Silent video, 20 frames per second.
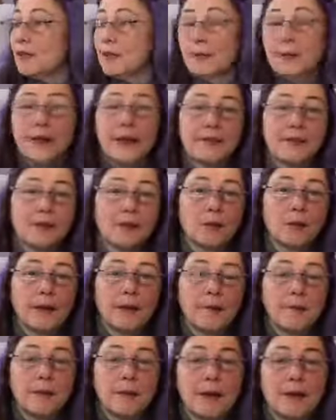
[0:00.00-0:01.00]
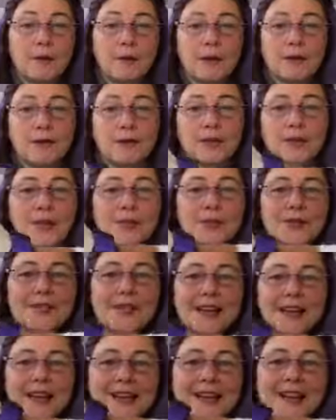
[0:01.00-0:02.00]
I might have to run and buy one for
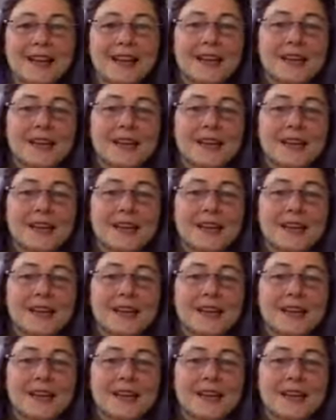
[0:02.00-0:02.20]
Tuesday.